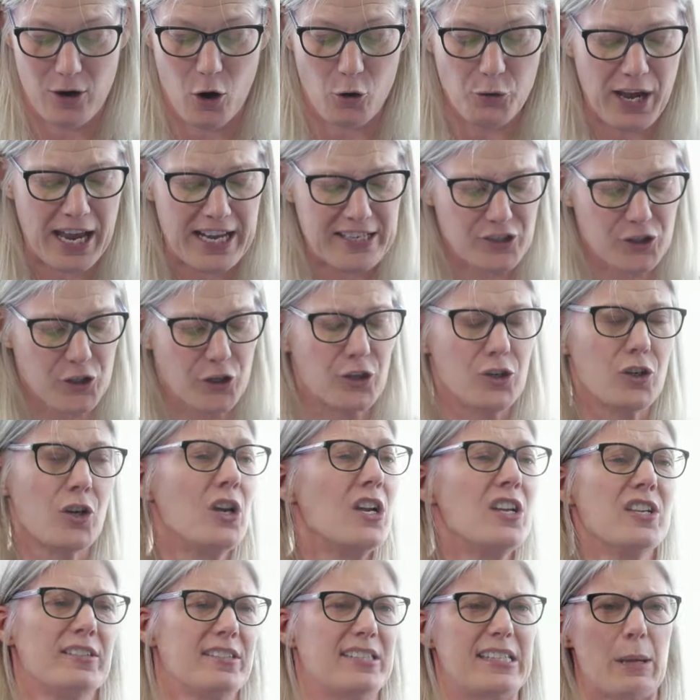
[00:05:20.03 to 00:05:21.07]
Okay, sir,
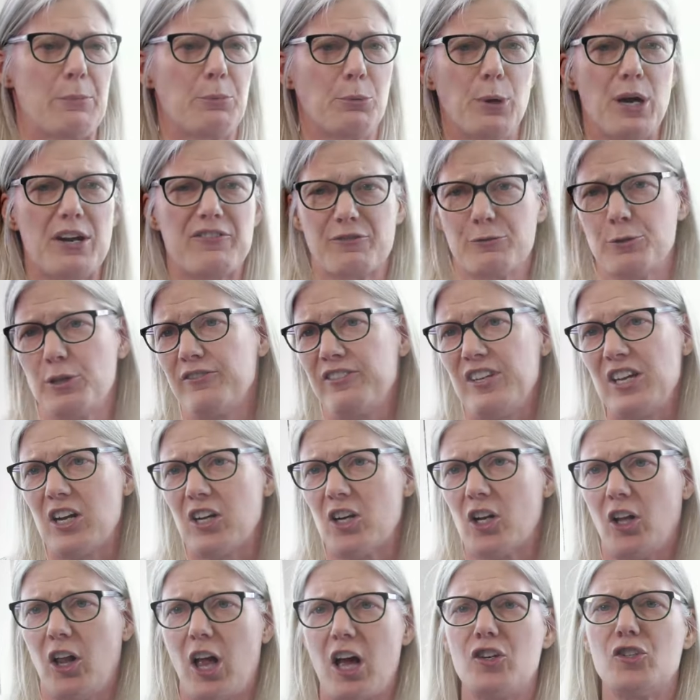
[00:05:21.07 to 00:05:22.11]
step away from the
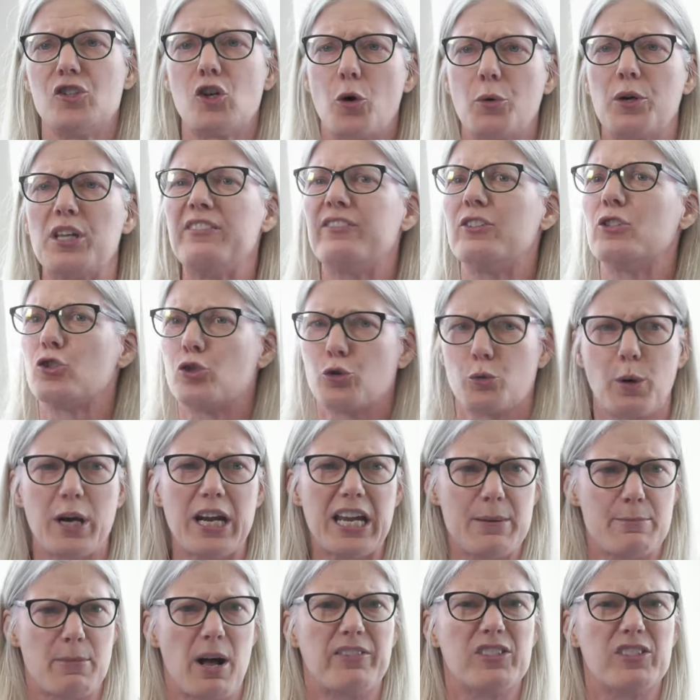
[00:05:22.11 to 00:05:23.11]
vehicle and don't even dream